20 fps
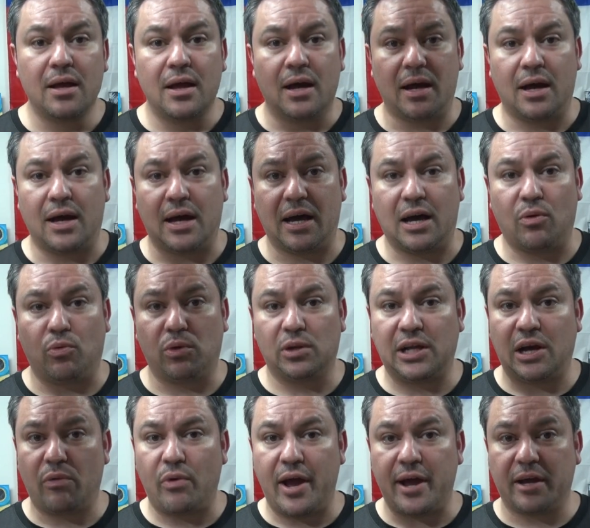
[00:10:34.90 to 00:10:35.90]
uh, will
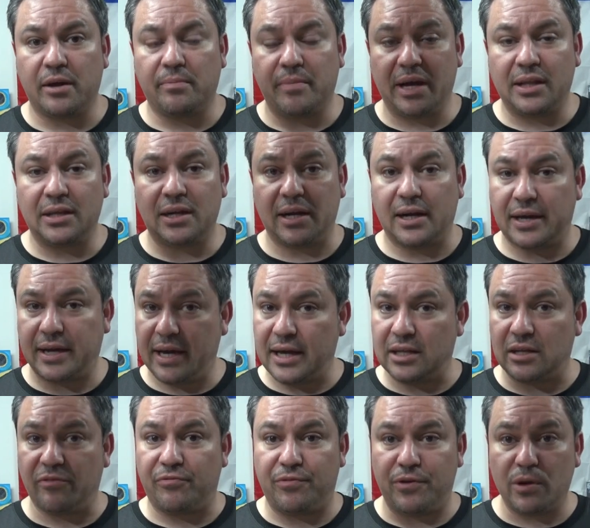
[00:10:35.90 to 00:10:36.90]
I recommend it again
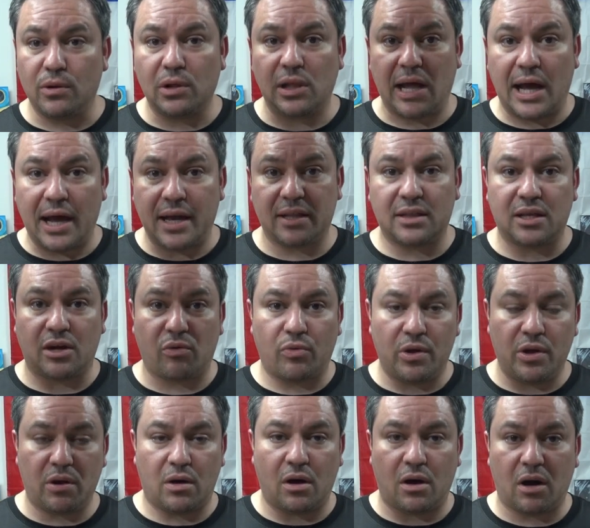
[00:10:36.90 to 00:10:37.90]
if you like the
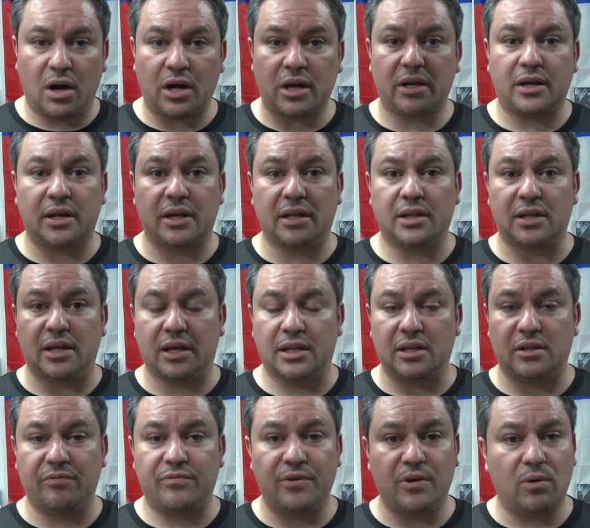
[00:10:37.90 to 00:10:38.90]
rear arc and, and
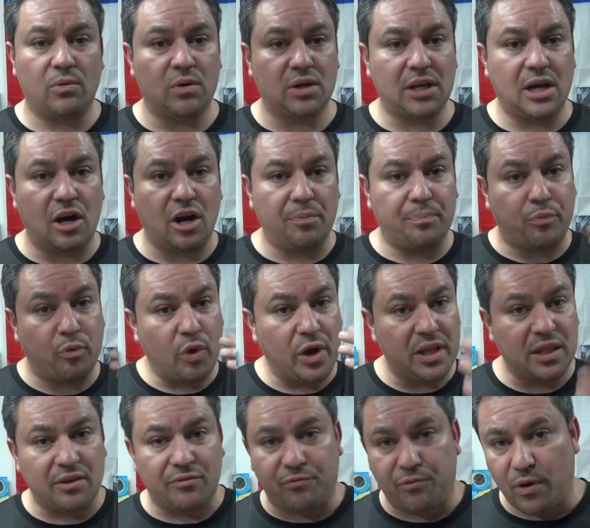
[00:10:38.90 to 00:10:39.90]
if you don't want to
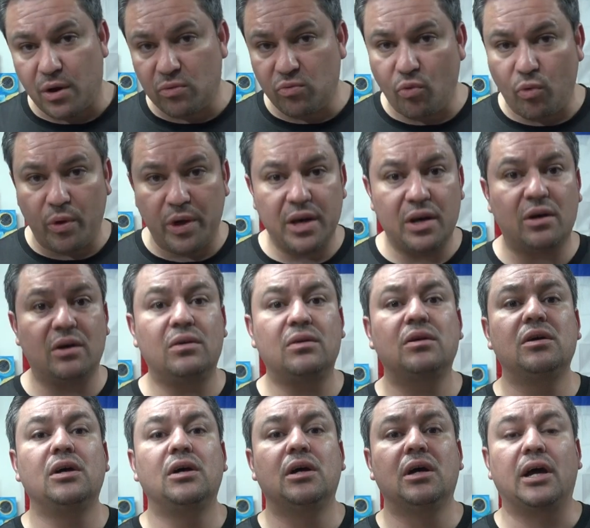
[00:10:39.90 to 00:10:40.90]
upgrade the front wheel
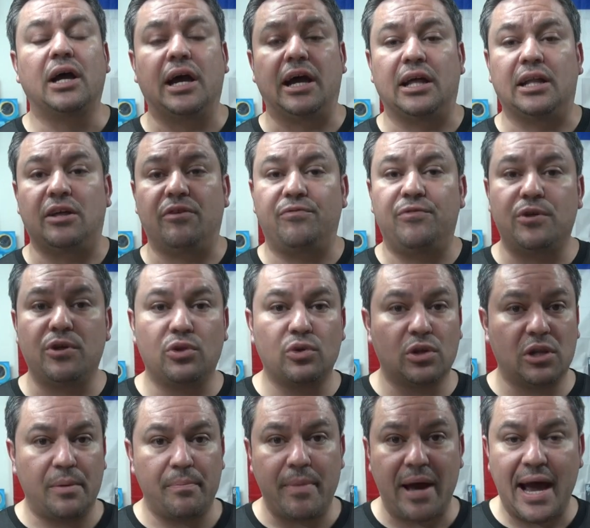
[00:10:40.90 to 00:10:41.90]
and if you do
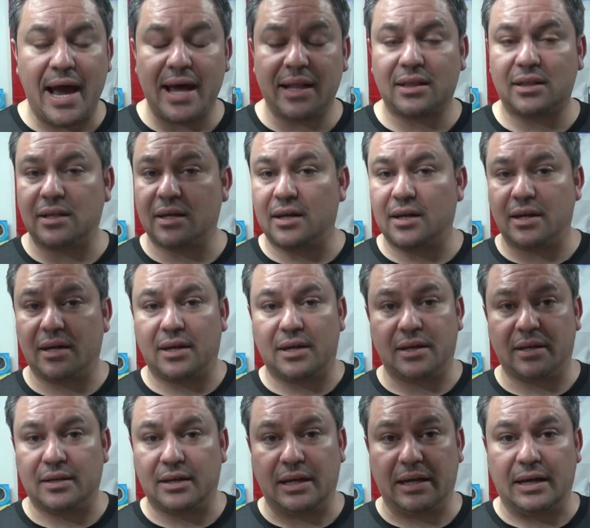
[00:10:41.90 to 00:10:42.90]
the math uh,
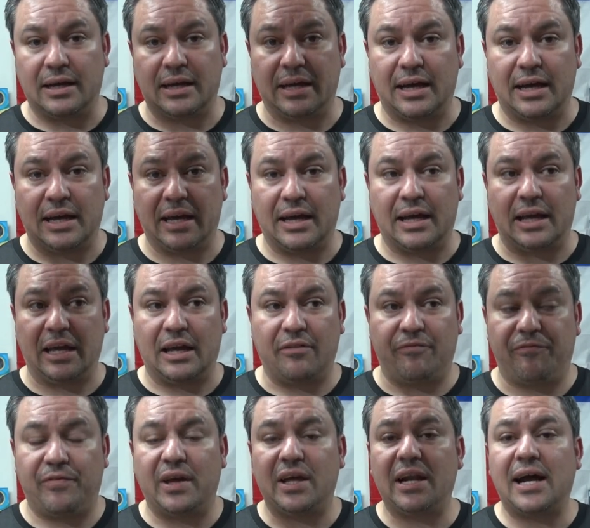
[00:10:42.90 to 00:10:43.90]
uh
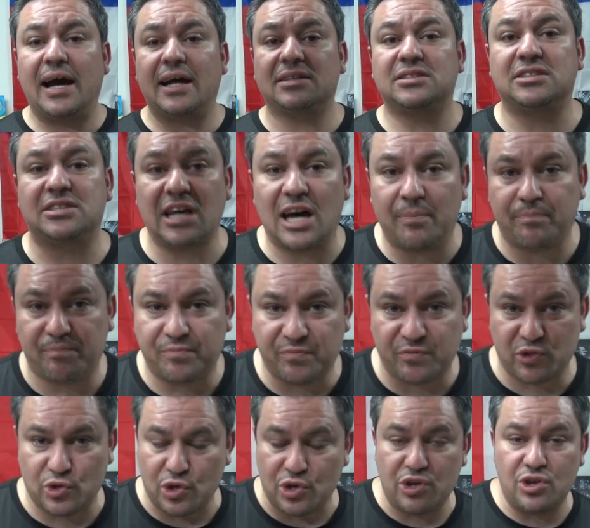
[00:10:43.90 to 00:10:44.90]
if it adds up
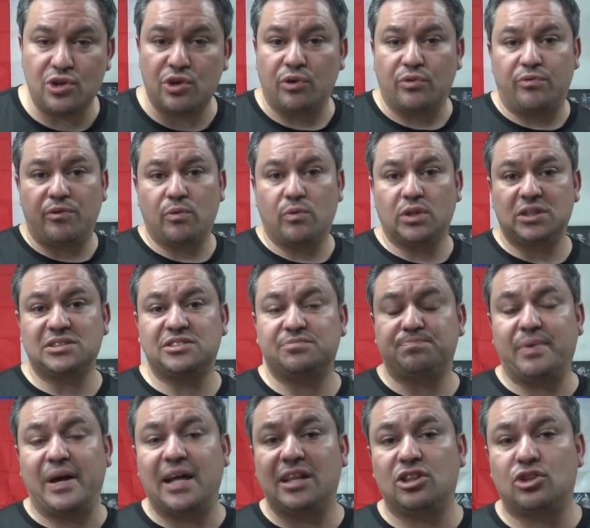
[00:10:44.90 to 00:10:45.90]
to you if you want to
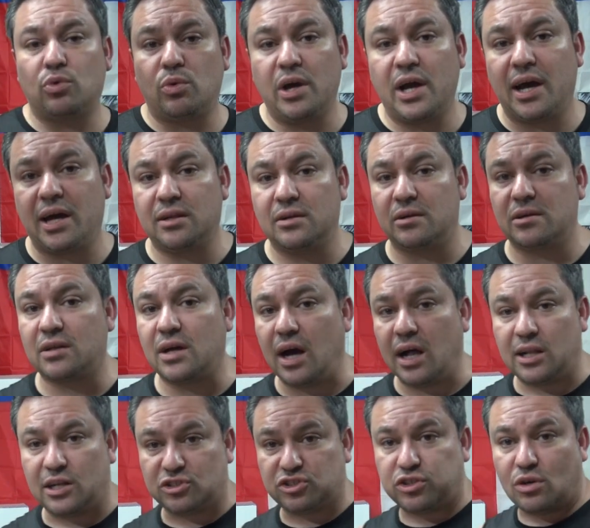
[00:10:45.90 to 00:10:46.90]
spend
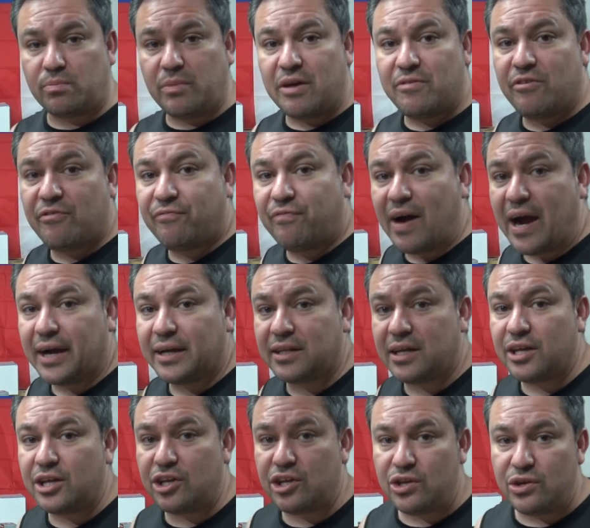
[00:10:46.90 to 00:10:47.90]
$300 or maybe find
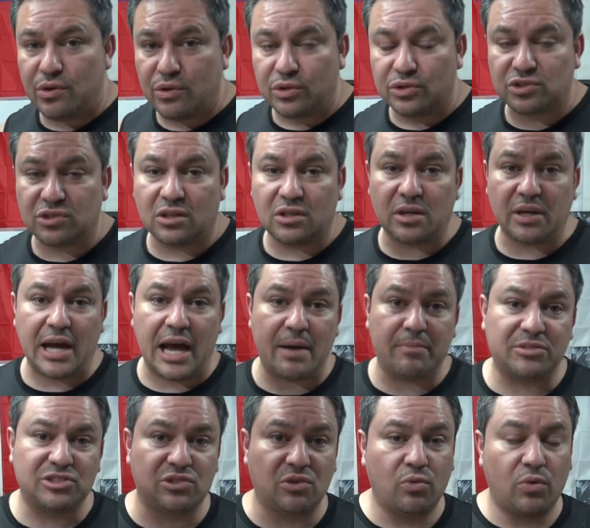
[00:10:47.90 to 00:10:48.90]
it used on the
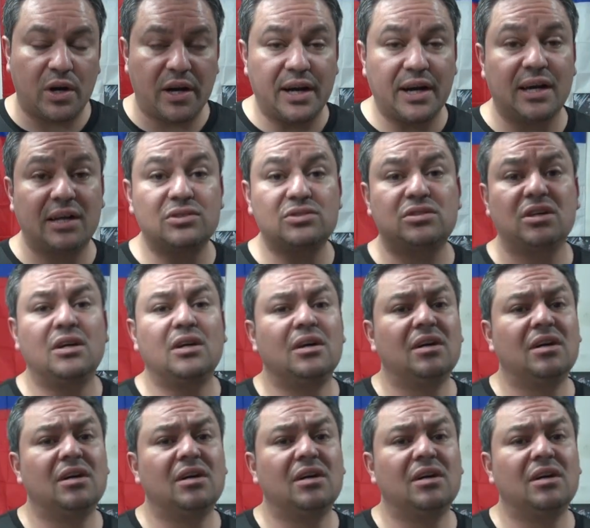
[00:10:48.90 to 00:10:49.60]
Amazon warehouse